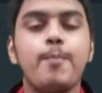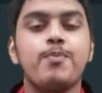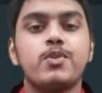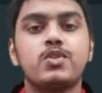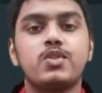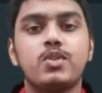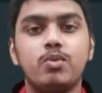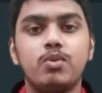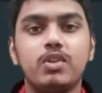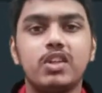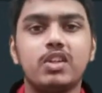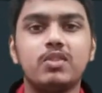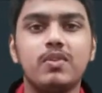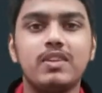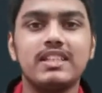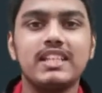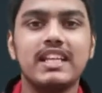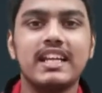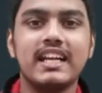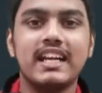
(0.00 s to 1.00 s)
So without
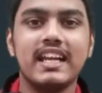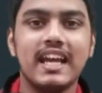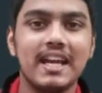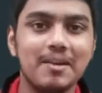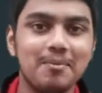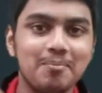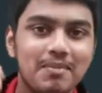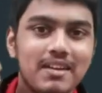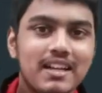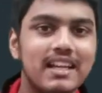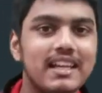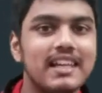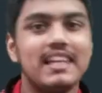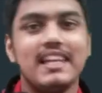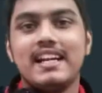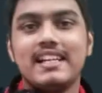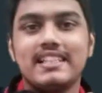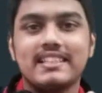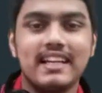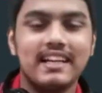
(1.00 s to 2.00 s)
wasting any time,
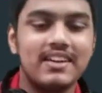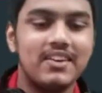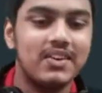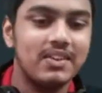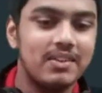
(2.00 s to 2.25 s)
let's get into